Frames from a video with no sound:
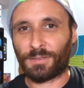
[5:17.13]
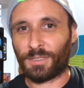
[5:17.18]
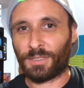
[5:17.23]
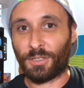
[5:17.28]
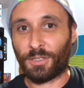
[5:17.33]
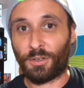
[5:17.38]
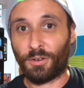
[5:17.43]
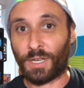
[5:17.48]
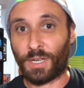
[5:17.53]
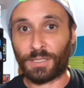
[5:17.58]

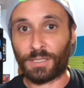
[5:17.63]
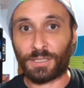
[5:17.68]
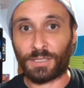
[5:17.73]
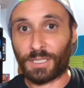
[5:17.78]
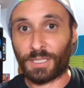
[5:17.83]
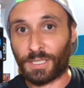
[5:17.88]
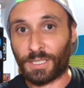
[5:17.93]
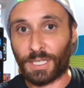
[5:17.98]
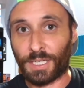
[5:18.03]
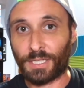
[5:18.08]
you know, as
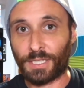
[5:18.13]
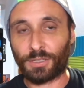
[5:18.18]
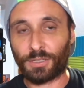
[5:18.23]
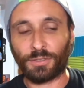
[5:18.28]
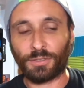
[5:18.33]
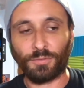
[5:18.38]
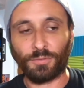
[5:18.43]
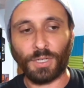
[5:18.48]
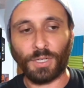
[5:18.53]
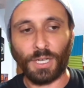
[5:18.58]

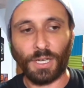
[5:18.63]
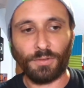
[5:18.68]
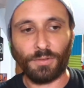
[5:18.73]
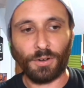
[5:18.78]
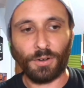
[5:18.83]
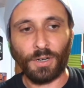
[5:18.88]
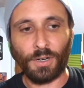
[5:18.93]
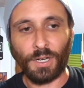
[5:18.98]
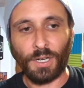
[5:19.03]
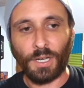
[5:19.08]
teenagers,
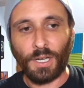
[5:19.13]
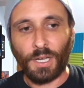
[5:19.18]
whatever.